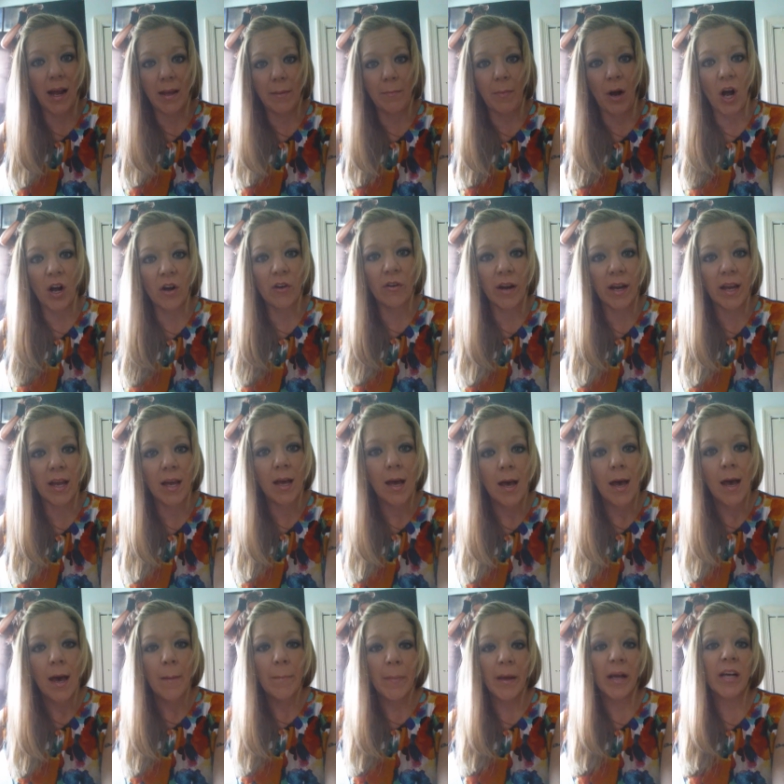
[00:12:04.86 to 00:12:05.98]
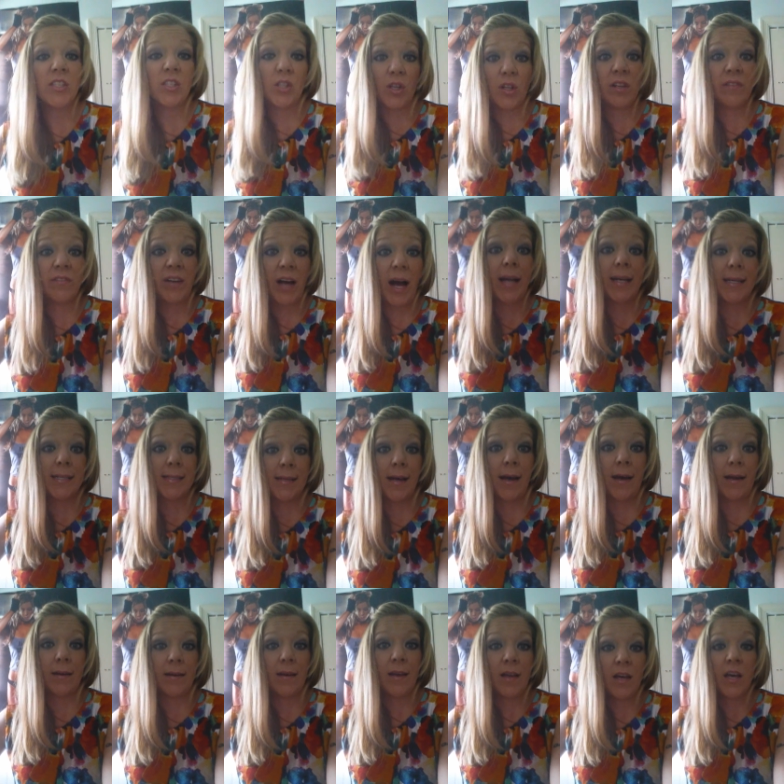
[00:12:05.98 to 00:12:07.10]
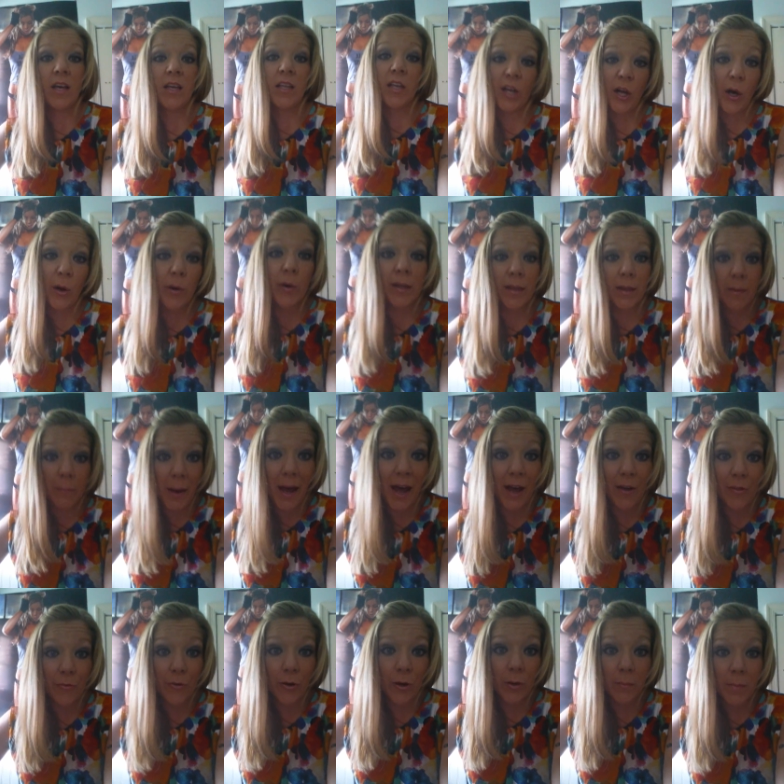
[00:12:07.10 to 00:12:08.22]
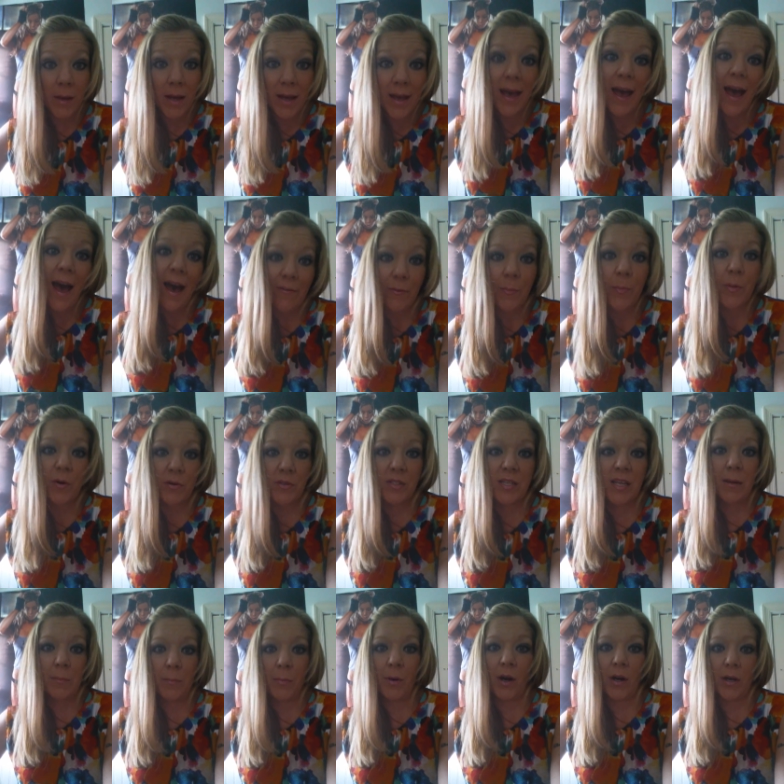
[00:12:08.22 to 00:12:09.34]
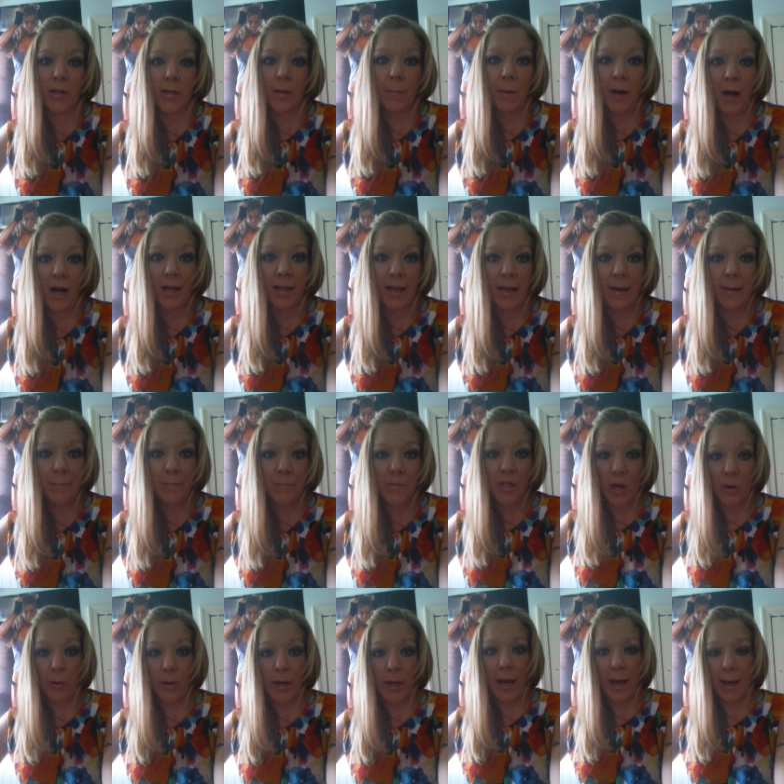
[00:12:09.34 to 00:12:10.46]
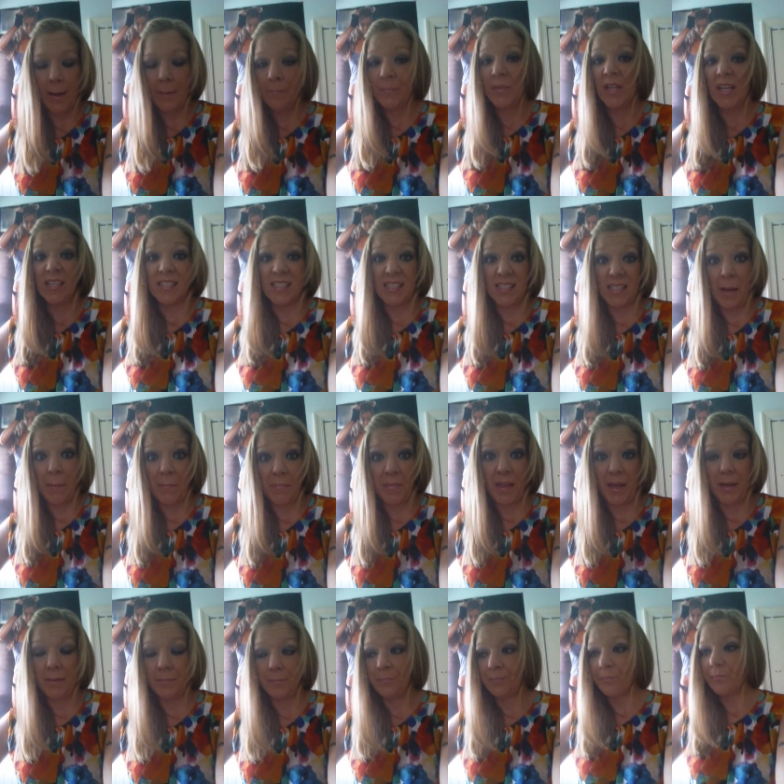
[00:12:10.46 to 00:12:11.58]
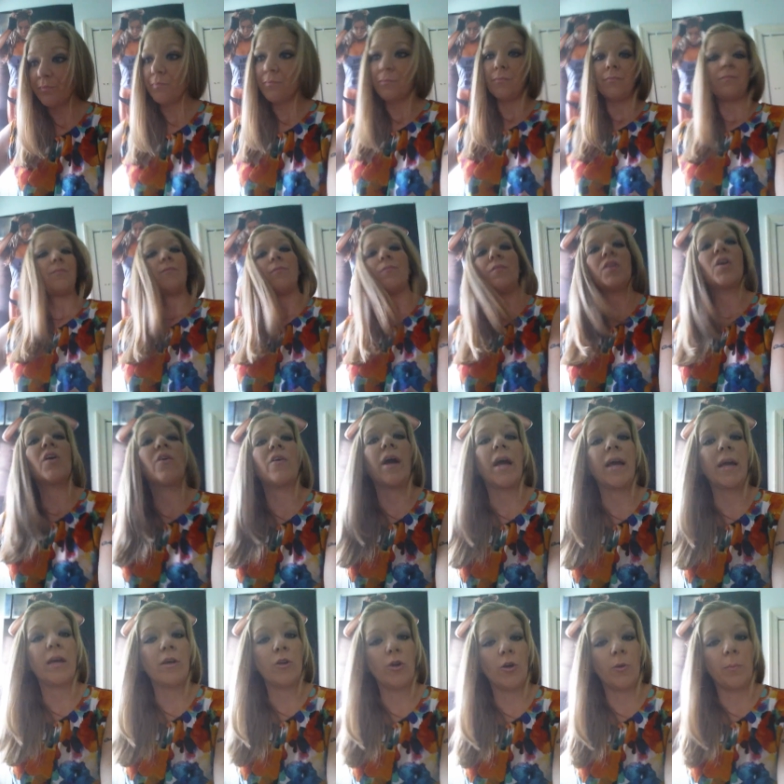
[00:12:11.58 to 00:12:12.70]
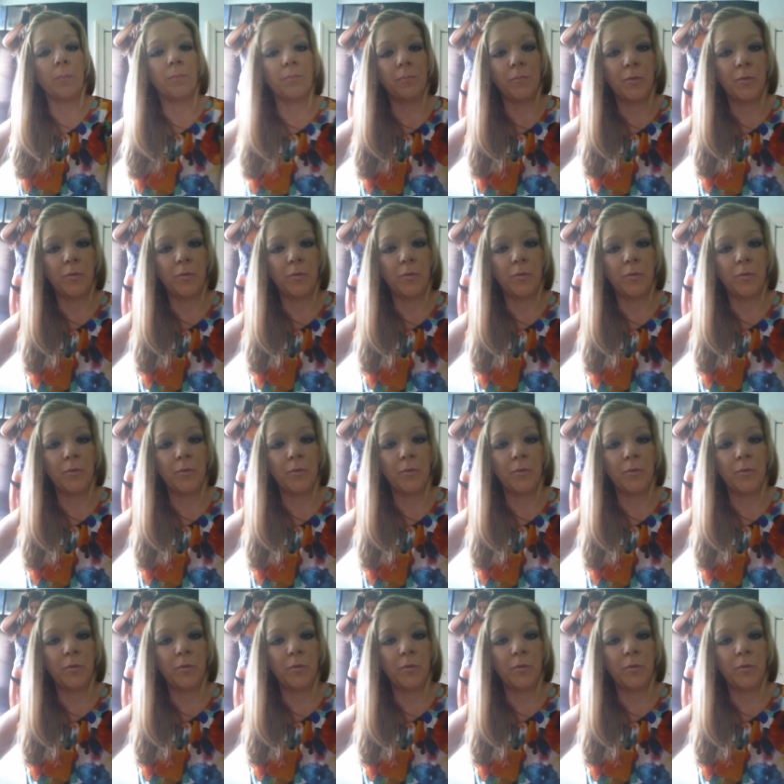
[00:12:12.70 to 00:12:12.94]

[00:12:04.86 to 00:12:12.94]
I am hungry because you'll have gotten it done. You go to the bathroom, have a protein bar in your pocket, okay? Something. All right, your